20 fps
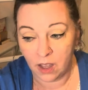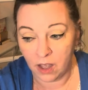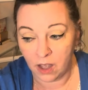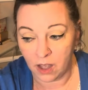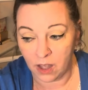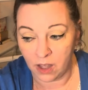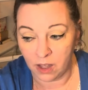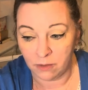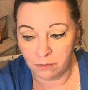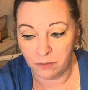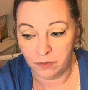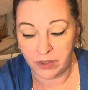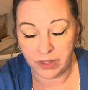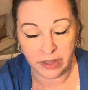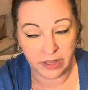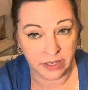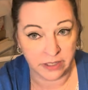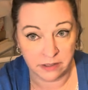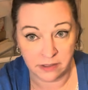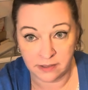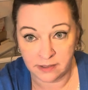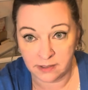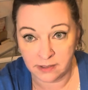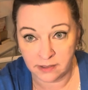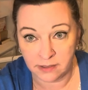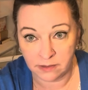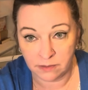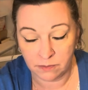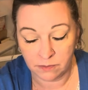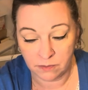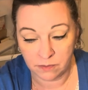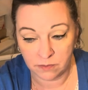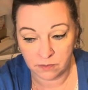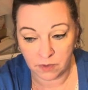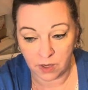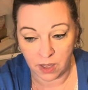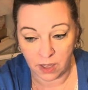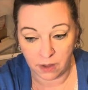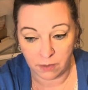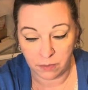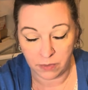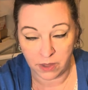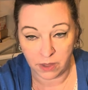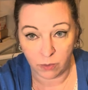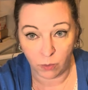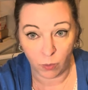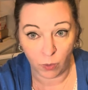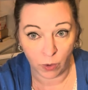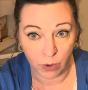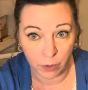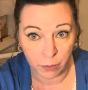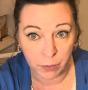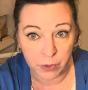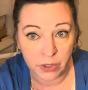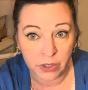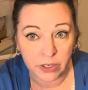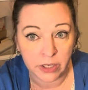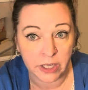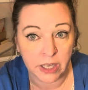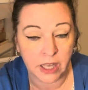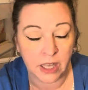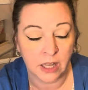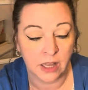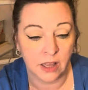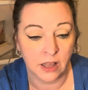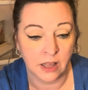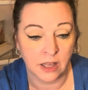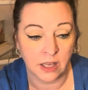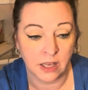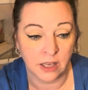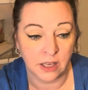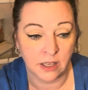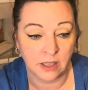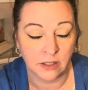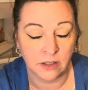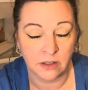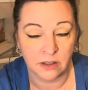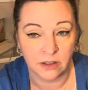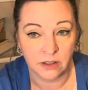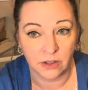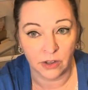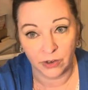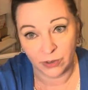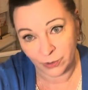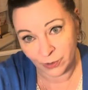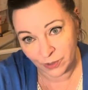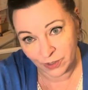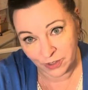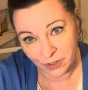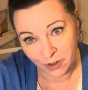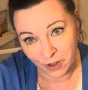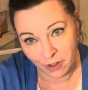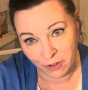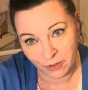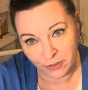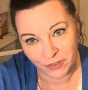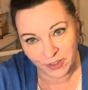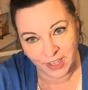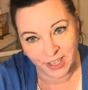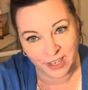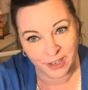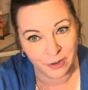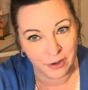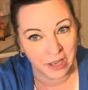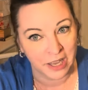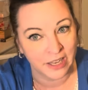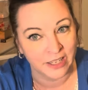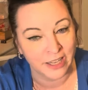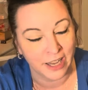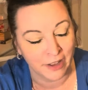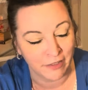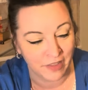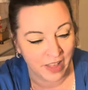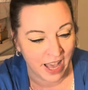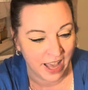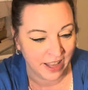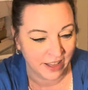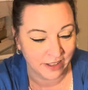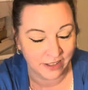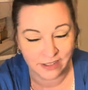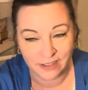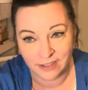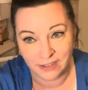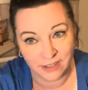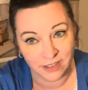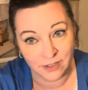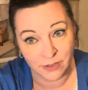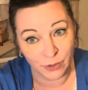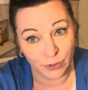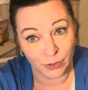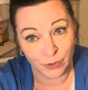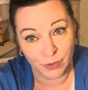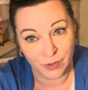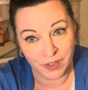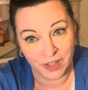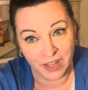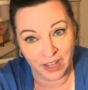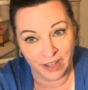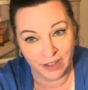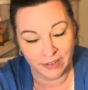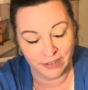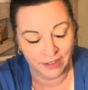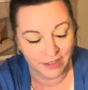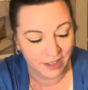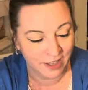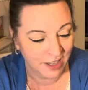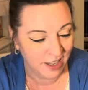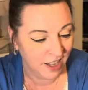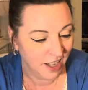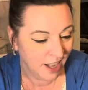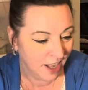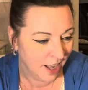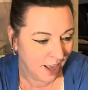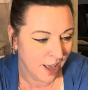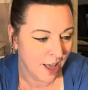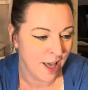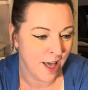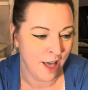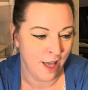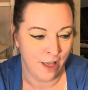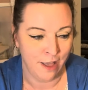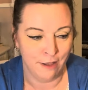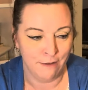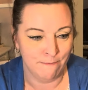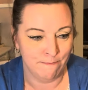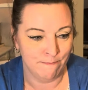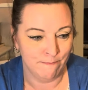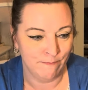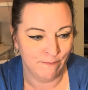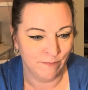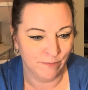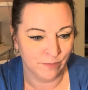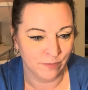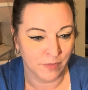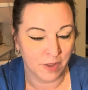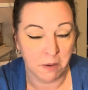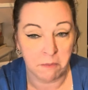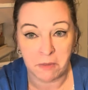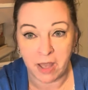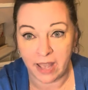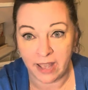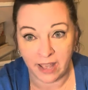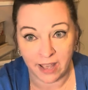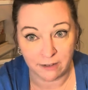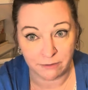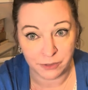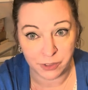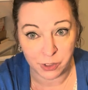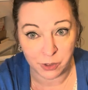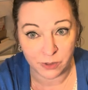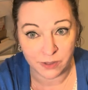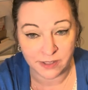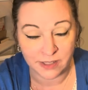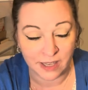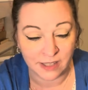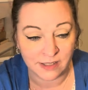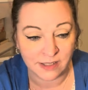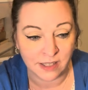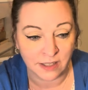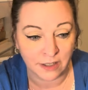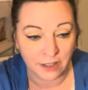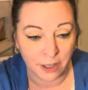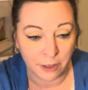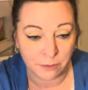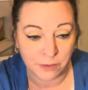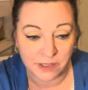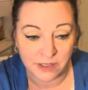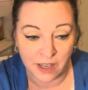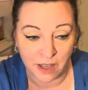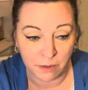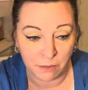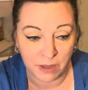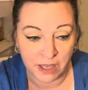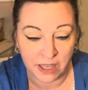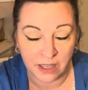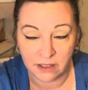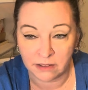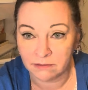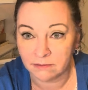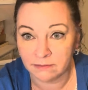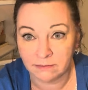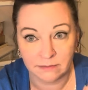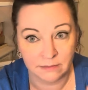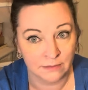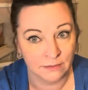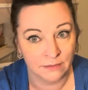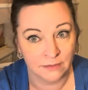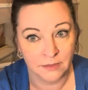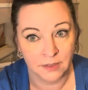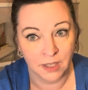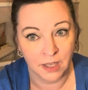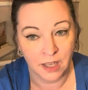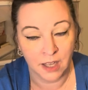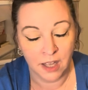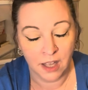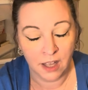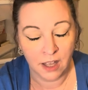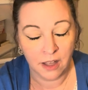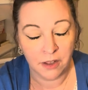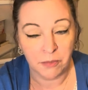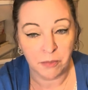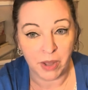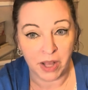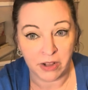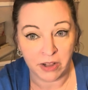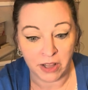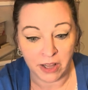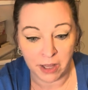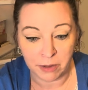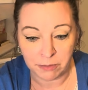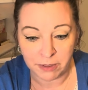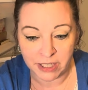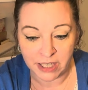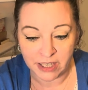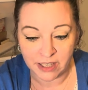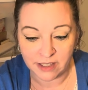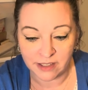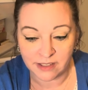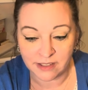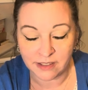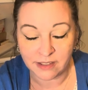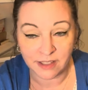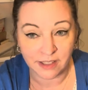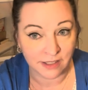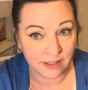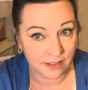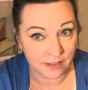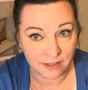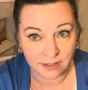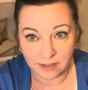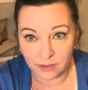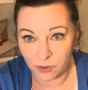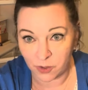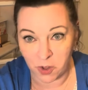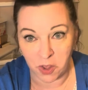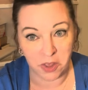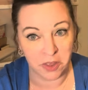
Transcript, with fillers: um, villains, um, the warmer in the Ursula doll. You knew I had to have that. It's, it's Ursula. Um, I have two Scentsy Clubs coming. Buckle up, kids, because there's